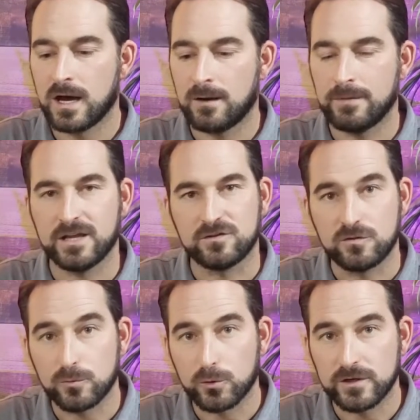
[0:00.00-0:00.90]
Um, it's
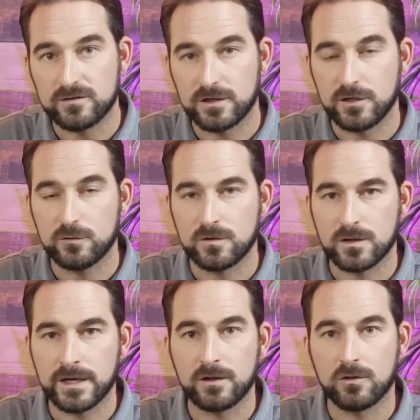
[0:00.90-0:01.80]
super easy to use,
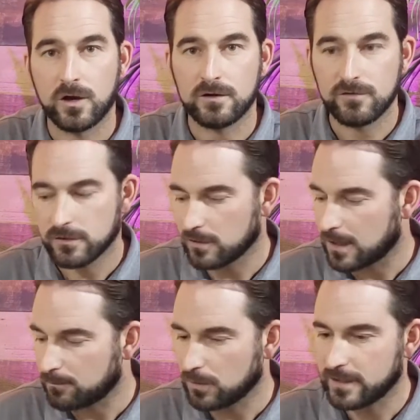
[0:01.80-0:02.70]
unlike a lot of other
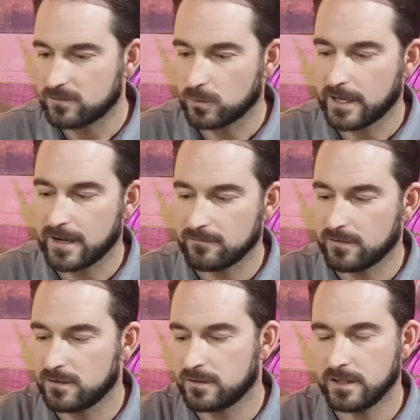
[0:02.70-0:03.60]
uplights where you have,
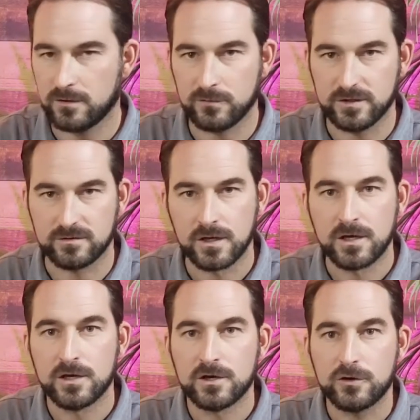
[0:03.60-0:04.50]
you know, these
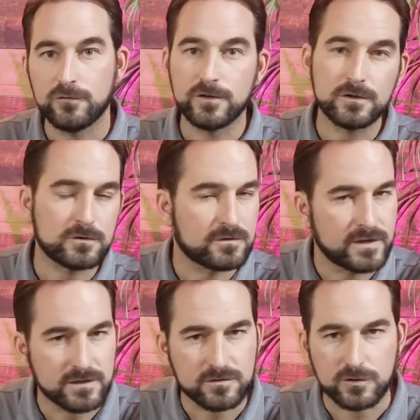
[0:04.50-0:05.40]
goofy little
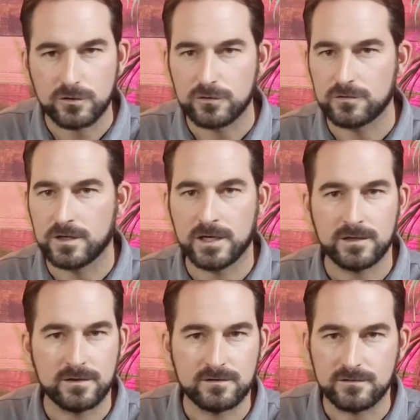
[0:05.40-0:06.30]
set screws and you
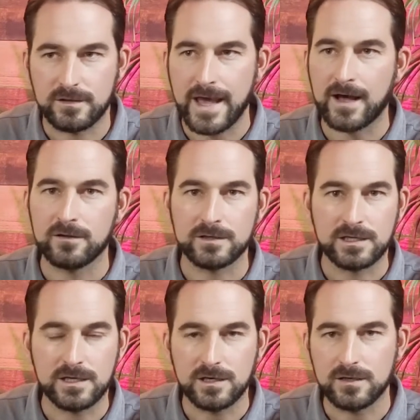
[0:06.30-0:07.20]
need these Allen
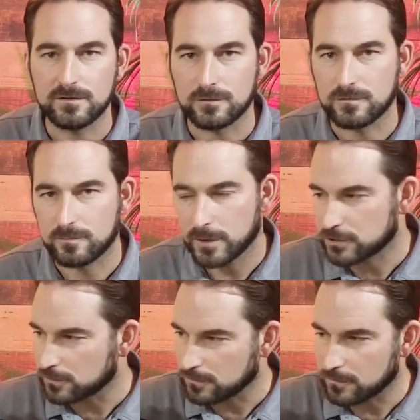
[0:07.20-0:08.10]
keys or
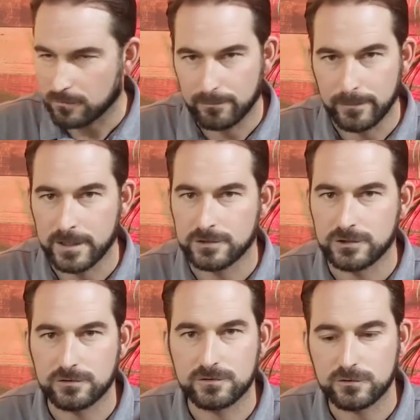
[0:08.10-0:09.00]
special little
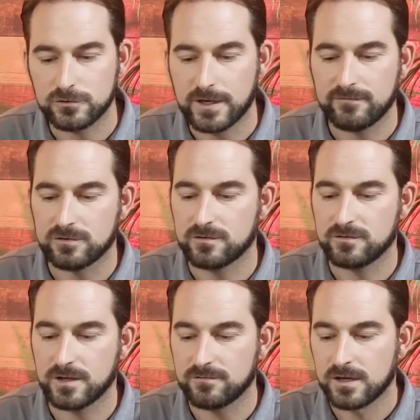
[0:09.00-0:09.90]
miniature screwdrivers and
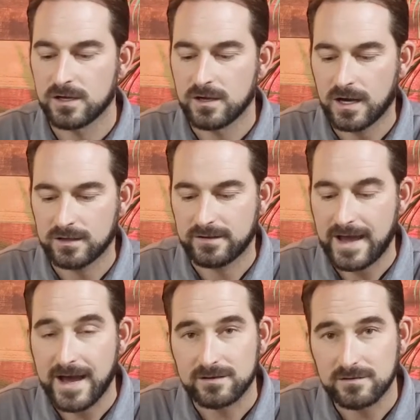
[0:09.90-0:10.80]
stuff. Uh, to
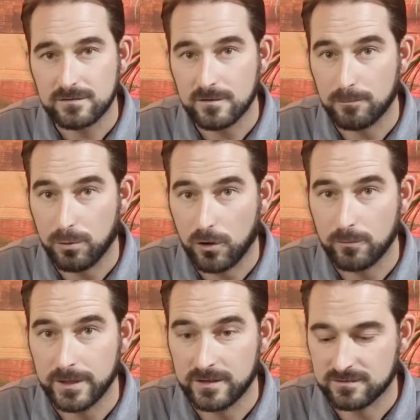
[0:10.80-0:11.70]
access the
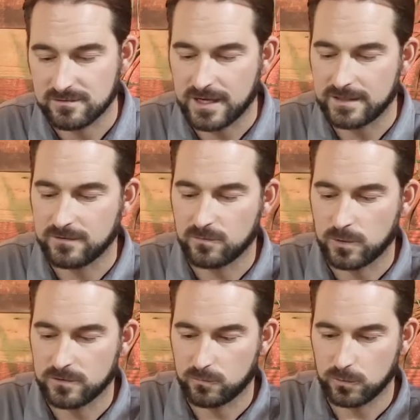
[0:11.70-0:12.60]
bulb inside this
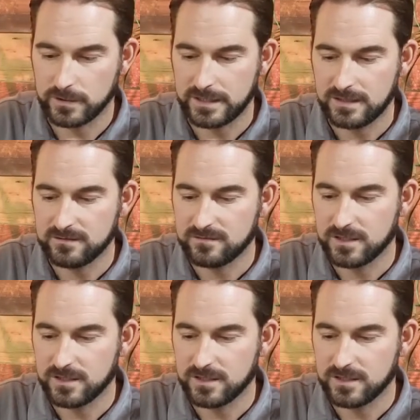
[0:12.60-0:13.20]
one is really easy.